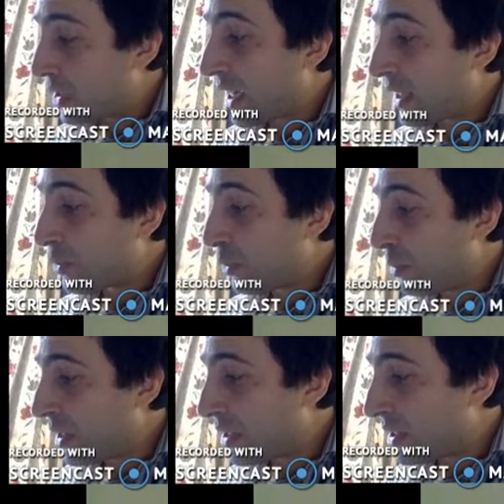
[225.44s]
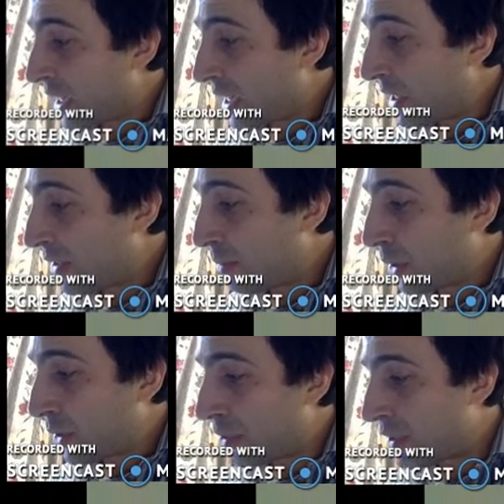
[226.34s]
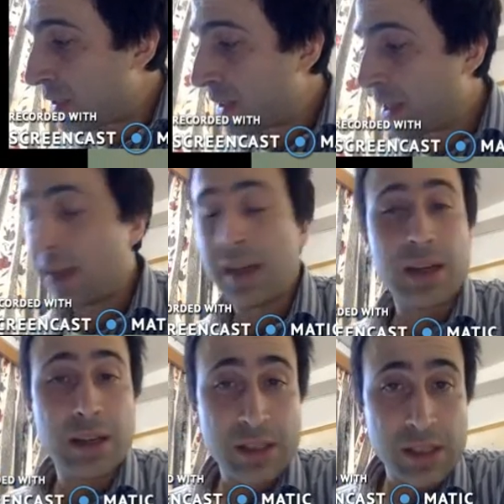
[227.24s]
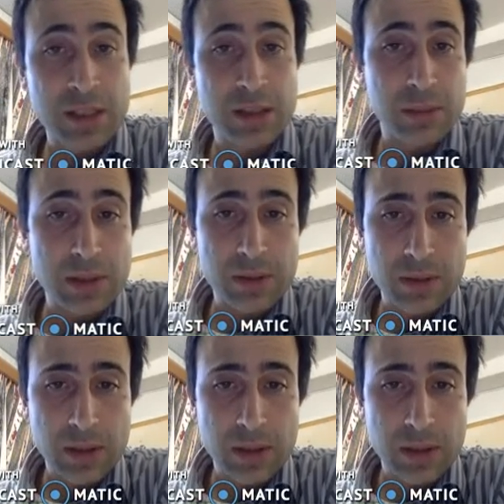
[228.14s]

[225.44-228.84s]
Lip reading: tax would be the same under both systems?